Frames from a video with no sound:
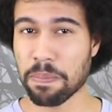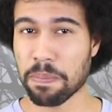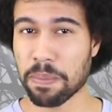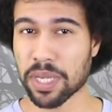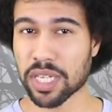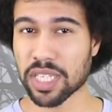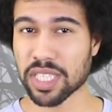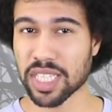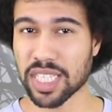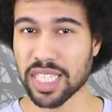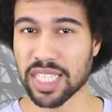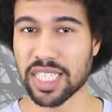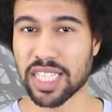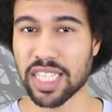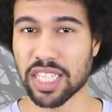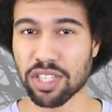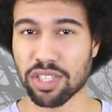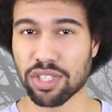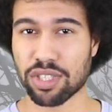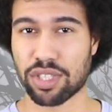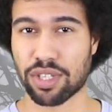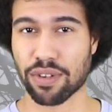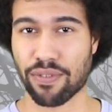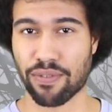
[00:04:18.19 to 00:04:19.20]
million
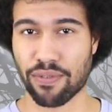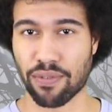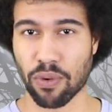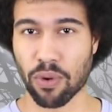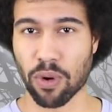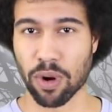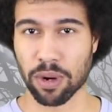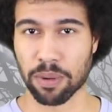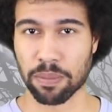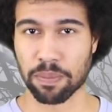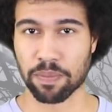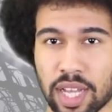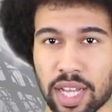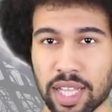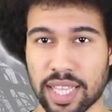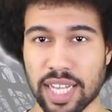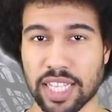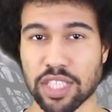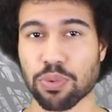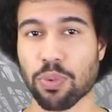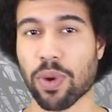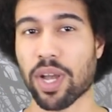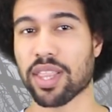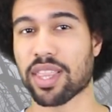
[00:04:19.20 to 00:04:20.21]
years to form.
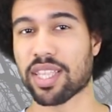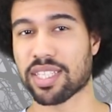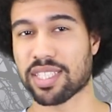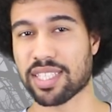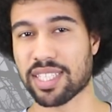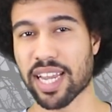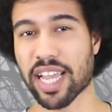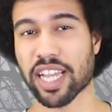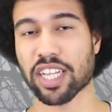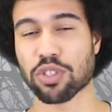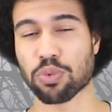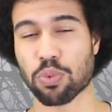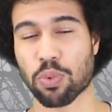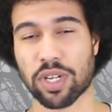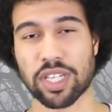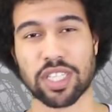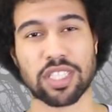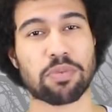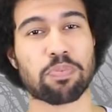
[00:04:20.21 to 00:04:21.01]
That's why this next one